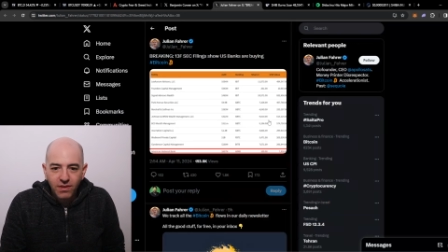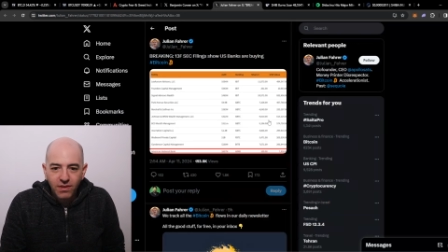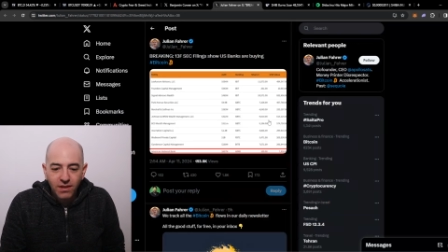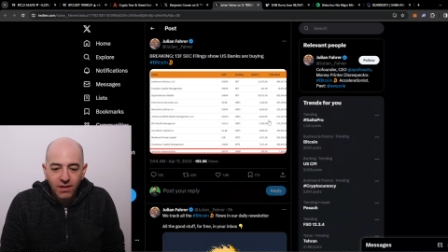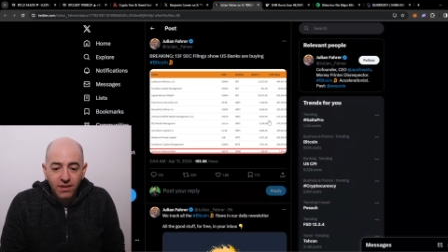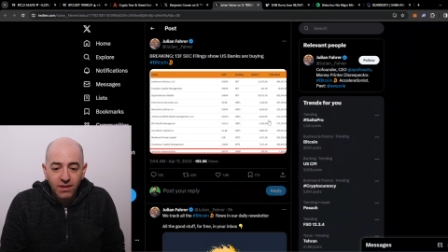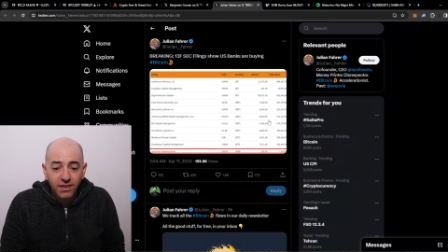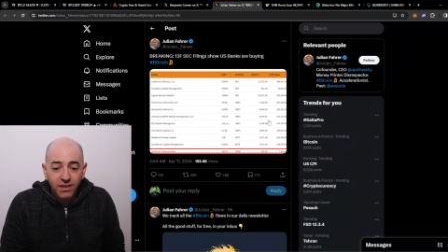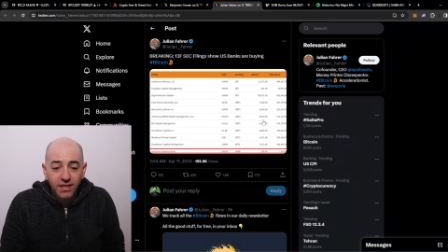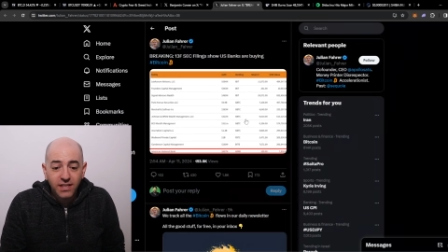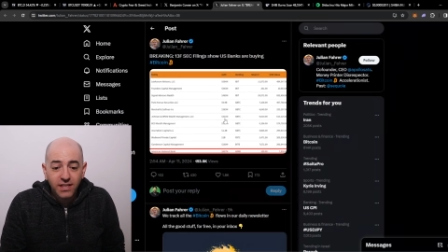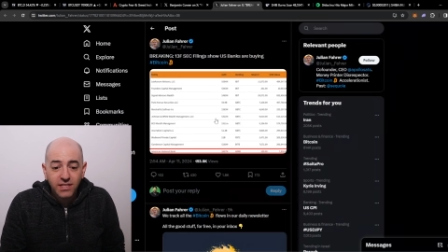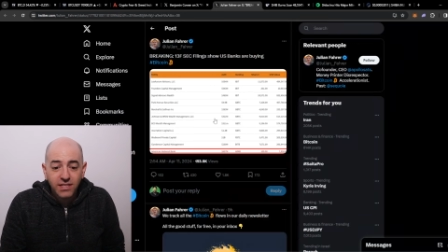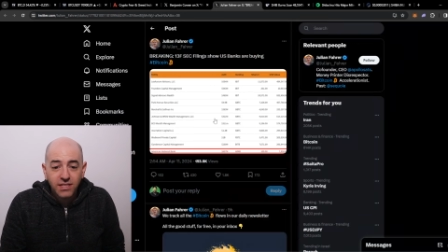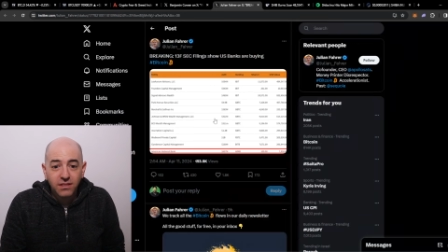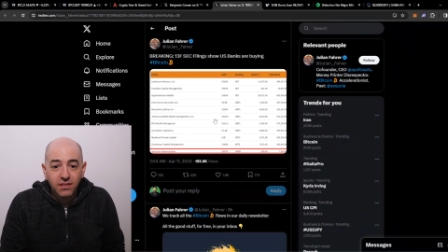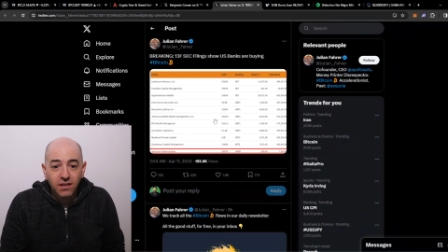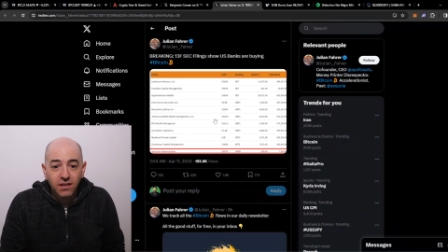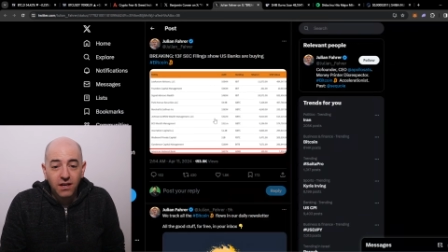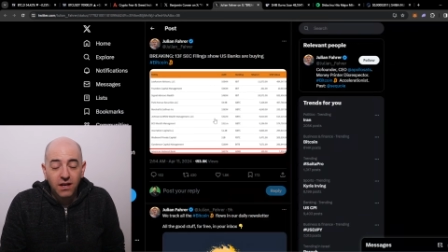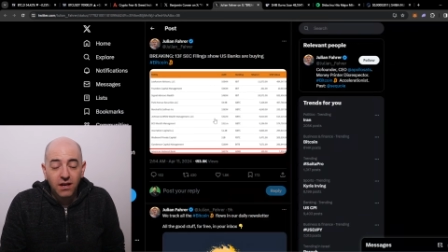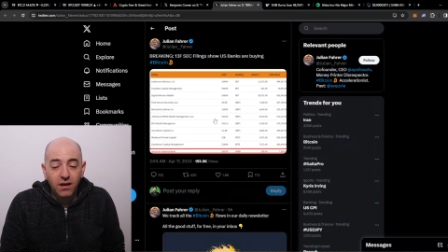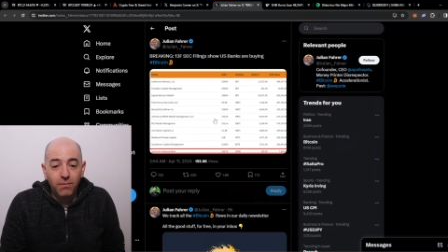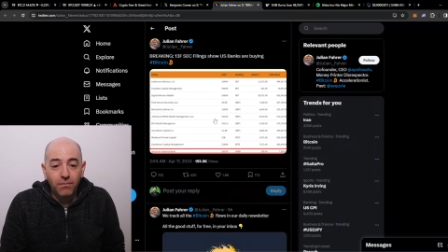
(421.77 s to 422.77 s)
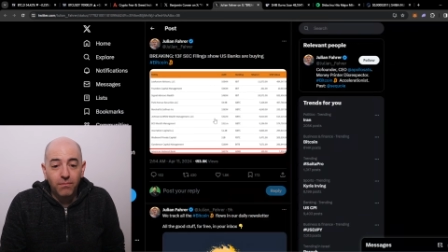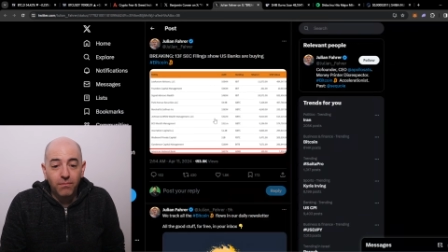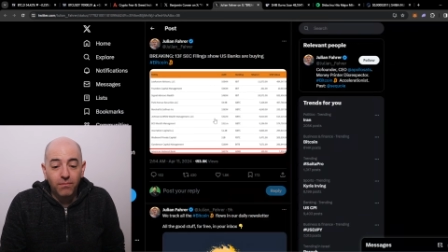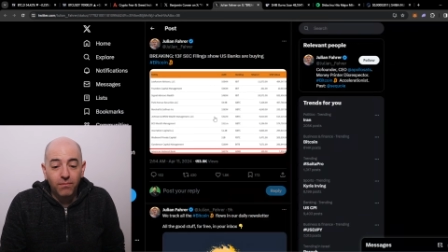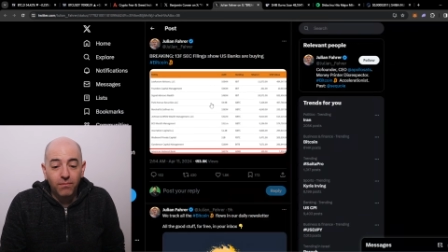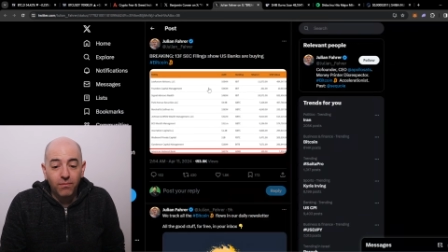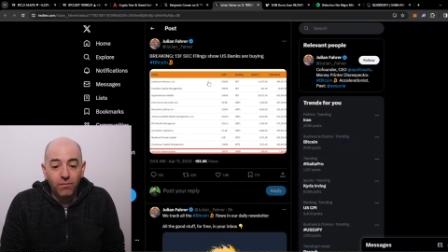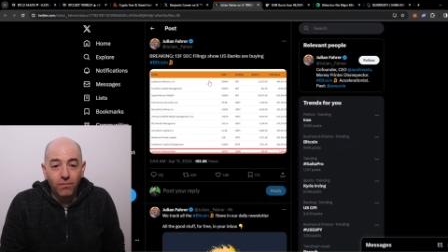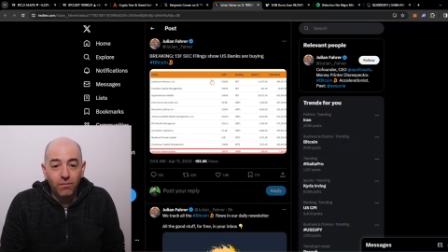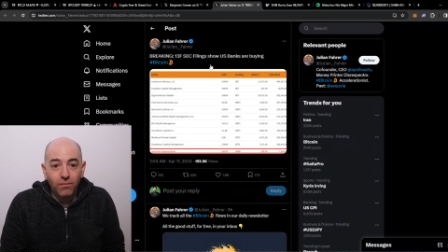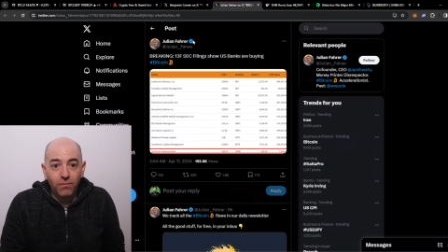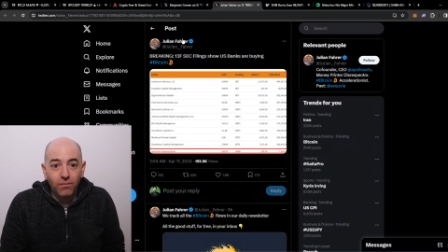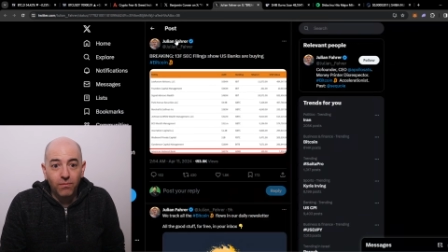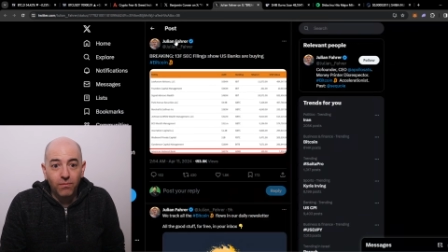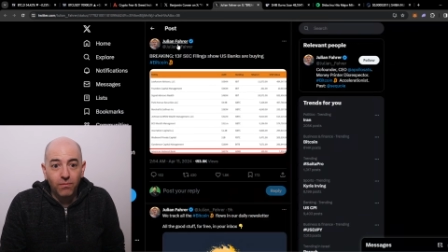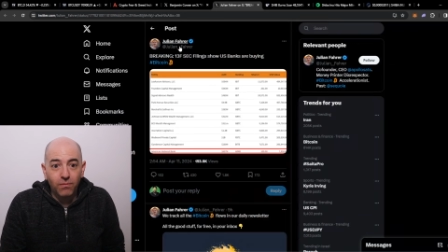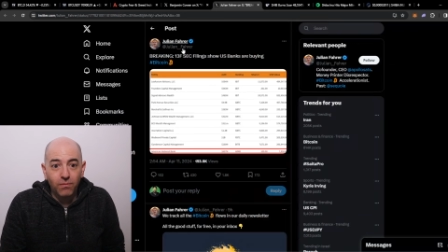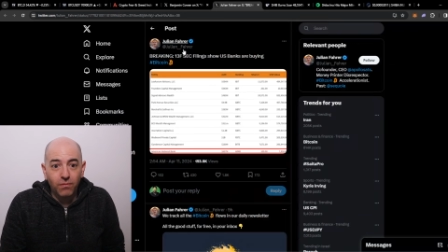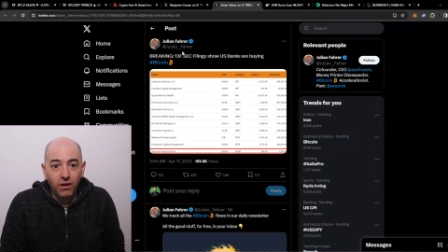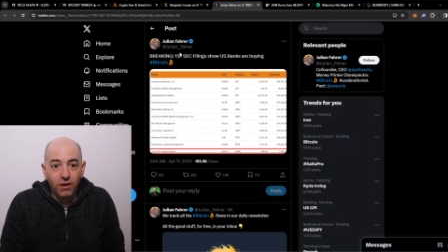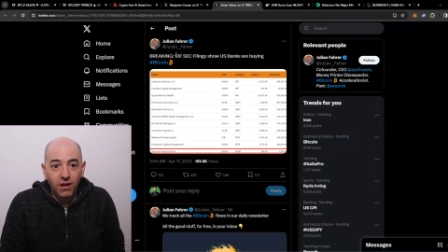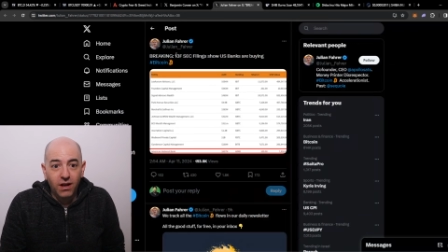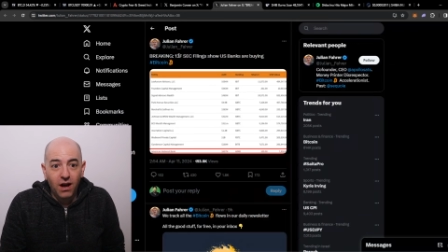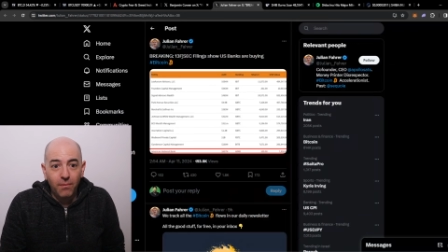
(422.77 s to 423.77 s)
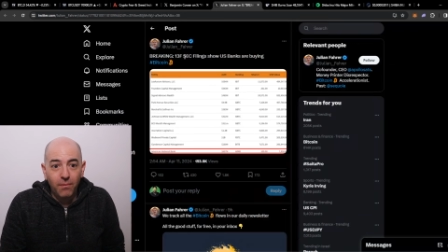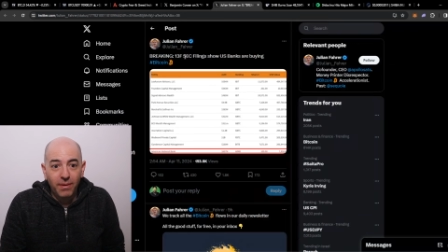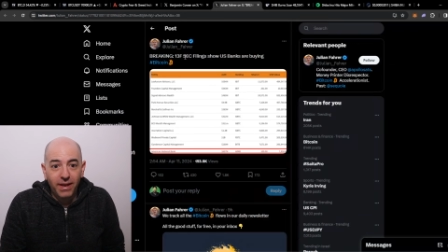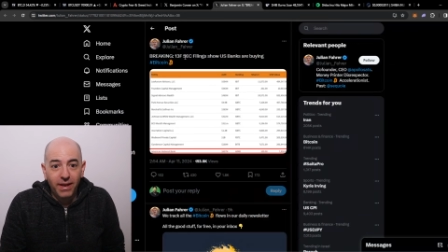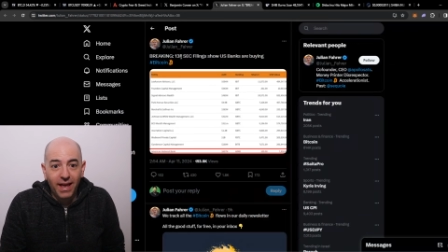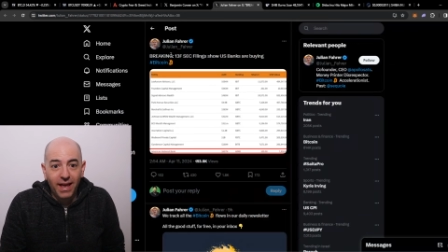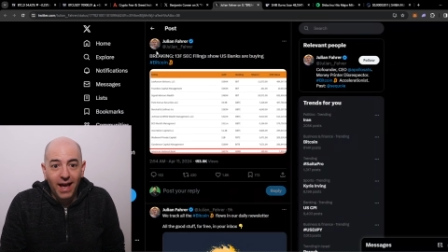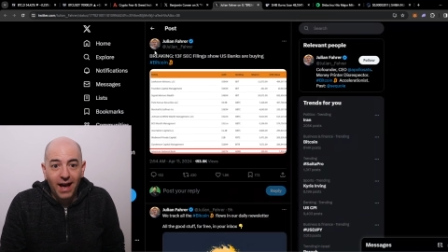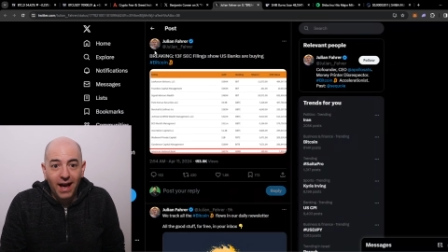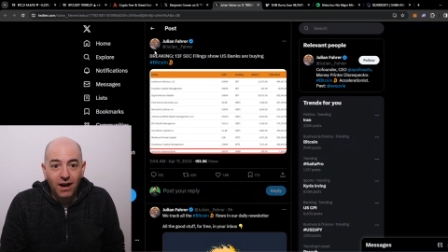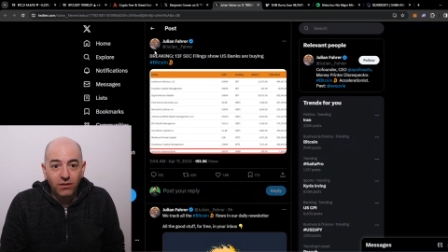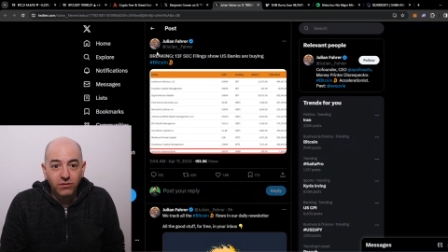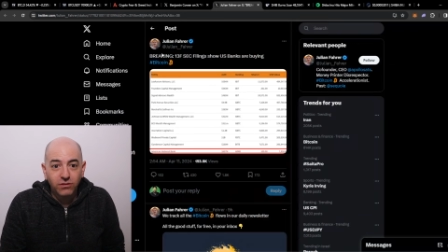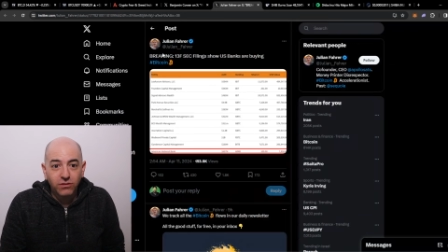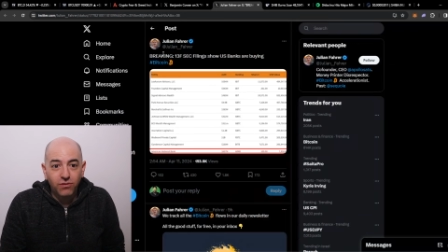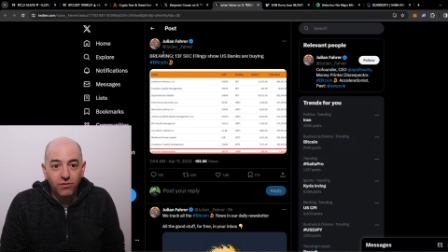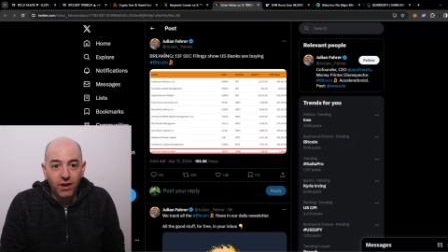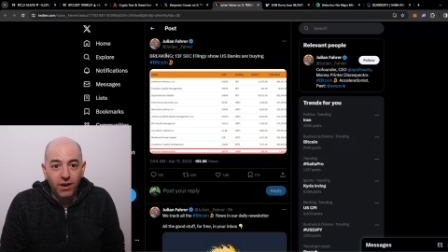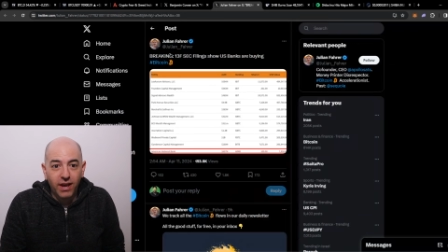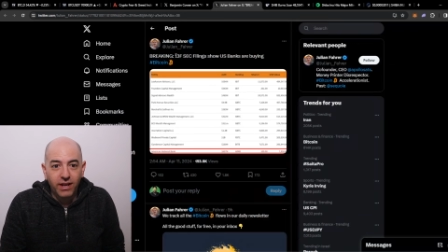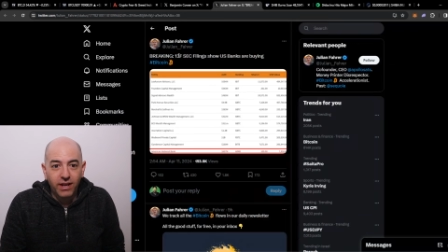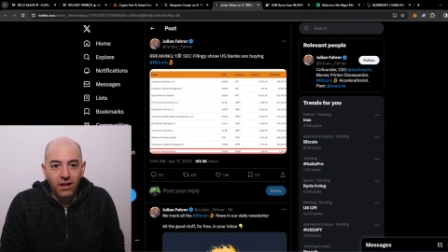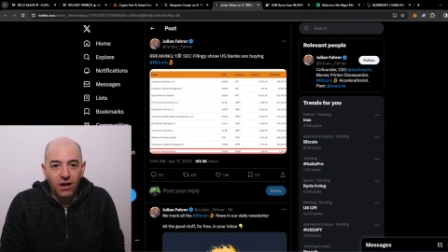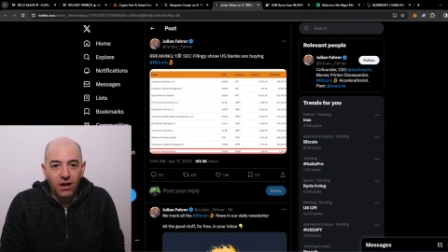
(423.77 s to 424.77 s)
This coming out, right,